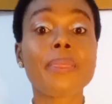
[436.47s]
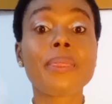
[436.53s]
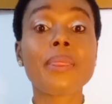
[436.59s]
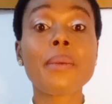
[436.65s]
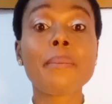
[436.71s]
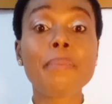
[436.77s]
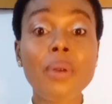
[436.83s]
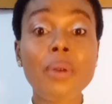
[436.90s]

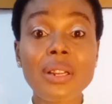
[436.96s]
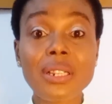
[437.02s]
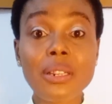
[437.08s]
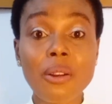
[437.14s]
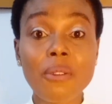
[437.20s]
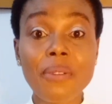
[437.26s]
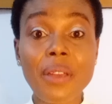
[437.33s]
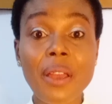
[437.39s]
The
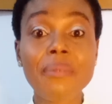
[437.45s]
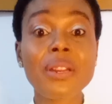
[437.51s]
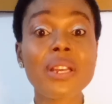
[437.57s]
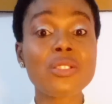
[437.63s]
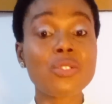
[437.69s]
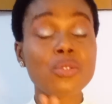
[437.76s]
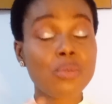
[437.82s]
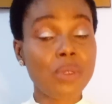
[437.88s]
burden of
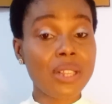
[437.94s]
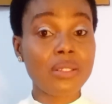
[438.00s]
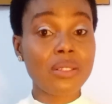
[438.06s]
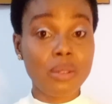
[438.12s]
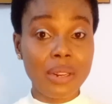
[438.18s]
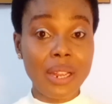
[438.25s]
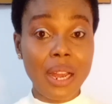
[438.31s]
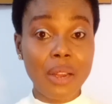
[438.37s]
evidence rests
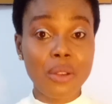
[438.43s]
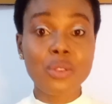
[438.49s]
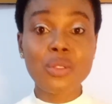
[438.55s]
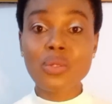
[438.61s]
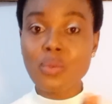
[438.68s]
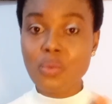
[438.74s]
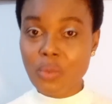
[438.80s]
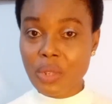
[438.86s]
on the
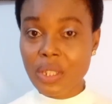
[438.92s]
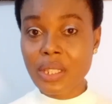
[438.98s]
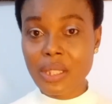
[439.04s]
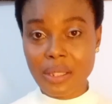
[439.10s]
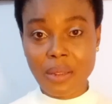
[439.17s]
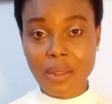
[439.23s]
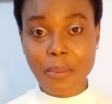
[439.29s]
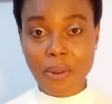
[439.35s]
accused,
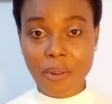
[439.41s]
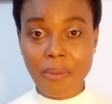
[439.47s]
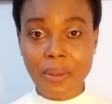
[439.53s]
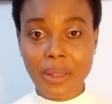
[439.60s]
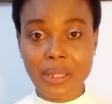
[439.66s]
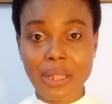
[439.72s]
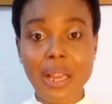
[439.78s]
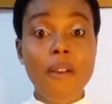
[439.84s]
which is the
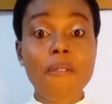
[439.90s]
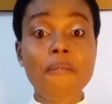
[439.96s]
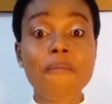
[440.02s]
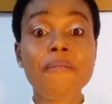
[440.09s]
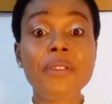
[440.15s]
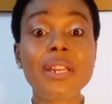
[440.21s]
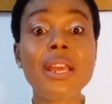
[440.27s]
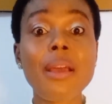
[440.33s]
prophet.
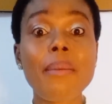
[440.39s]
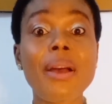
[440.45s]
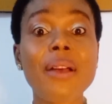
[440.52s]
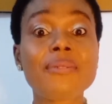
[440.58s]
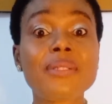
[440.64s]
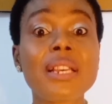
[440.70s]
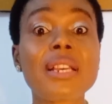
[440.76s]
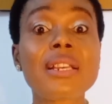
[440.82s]
VDM
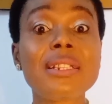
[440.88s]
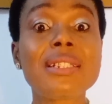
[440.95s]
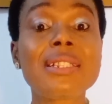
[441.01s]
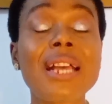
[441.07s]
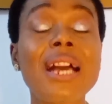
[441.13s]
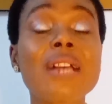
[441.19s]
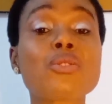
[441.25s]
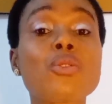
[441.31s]
has taken the
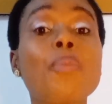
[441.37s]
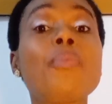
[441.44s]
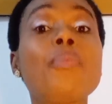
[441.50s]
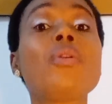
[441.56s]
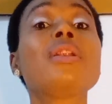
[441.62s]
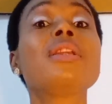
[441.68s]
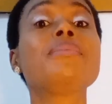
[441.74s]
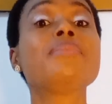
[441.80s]
task
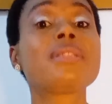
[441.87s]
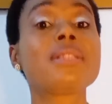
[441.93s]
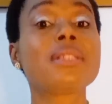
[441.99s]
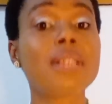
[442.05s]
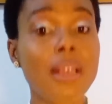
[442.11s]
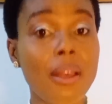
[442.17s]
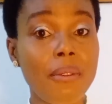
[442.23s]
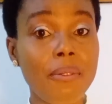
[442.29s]
upon
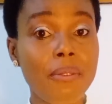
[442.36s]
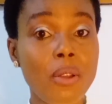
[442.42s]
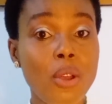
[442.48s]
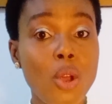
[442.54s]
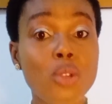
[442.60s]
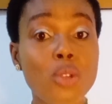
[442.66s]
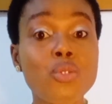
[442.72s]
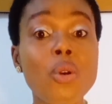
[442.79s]
himself
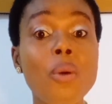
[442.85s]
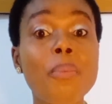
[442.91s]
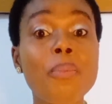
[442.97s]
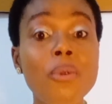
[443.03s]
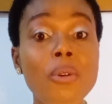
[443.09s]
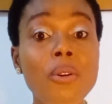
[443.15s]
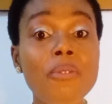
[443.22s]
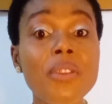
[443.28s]
to
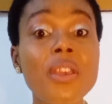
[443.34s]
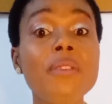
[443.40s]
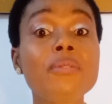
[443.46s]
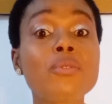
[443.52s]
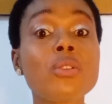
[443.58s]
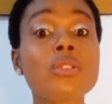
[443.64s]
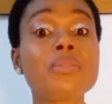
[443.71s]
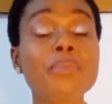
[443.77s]
prove
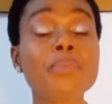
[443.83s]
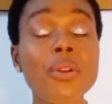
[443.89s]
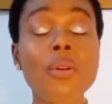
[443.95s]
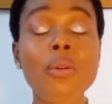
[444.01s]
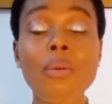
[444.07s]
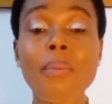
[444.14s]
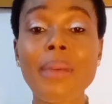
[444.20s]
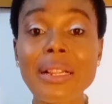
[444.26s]
if those
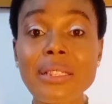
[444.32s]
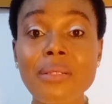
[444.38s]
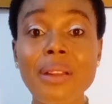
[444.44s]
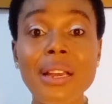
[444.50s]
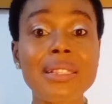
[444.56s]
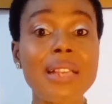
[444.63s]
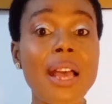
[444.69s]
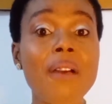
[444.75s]
miracle
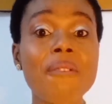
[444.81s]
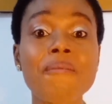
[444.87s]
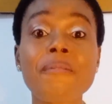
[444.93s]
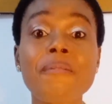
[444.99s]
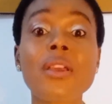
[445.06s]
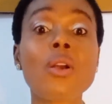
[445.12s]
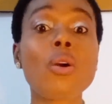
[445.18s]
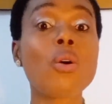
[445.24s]
materials are
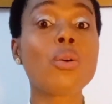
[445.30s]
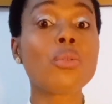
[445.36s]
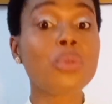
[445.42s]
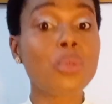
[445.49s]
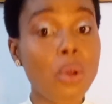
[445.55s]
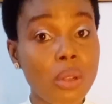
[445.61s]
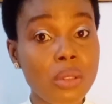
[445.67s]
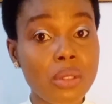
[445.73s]
fake or
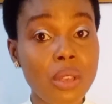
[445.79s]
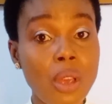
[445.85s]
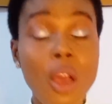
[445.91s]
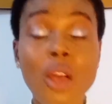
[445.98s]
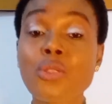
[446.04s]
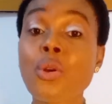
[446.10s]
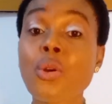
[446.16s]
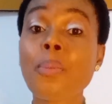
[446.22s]
not,
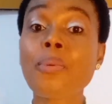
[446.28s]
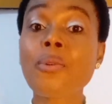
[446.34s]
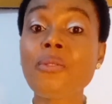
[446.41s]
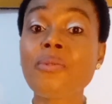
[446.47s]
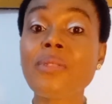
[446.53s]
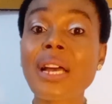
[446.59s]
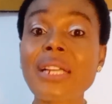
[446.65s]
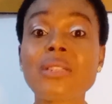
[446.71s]
to
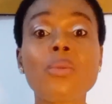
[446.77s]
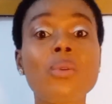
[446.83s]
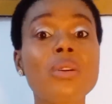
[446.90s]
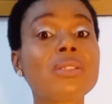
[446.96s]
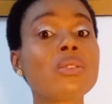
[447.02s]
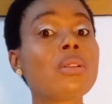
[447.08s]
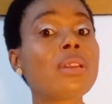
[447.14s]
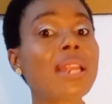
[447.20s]
prove that he
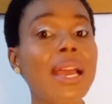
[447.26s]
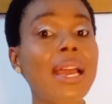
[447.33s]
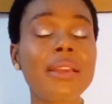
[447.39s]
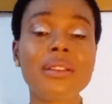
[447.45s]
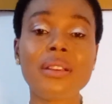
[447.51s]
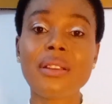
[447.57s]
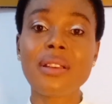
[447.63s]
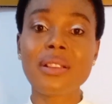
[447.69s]
was not
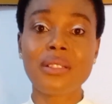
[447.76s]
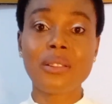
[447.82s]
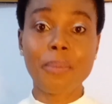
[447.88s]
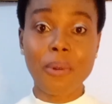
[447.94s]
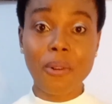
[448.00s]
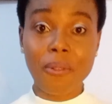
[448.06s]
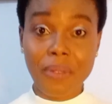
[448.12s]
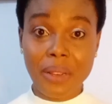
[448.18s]
lying against the
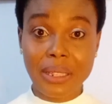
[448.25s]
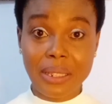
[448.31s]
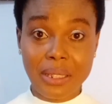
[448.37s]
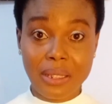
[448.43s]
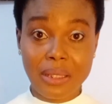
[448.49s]
prophet.